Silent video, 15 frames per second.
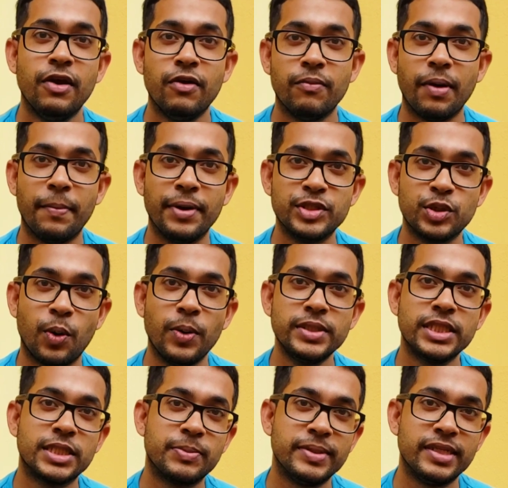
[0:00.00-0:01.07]
Remember, as always,
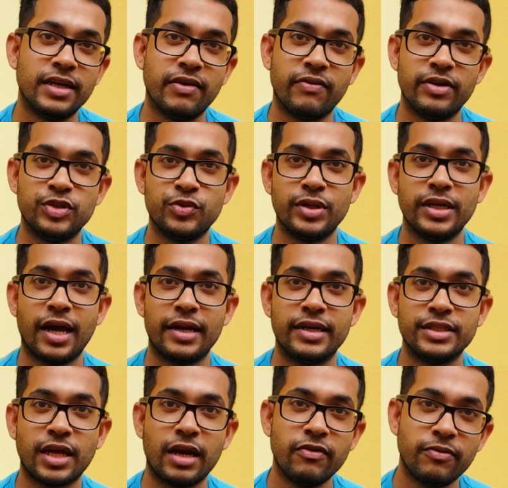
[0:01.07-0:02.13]
this has been the Love on the Trinidad Garden
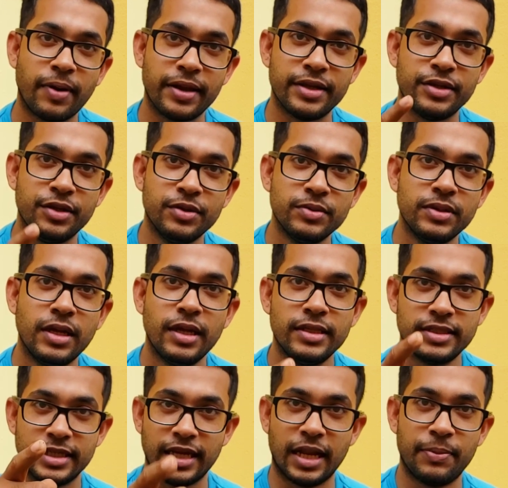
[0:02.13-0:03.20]
channel, reminding you
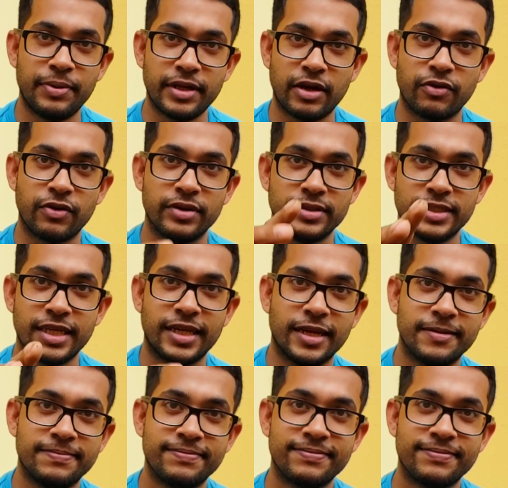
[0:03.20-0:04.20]
to get up and get growing. Take care.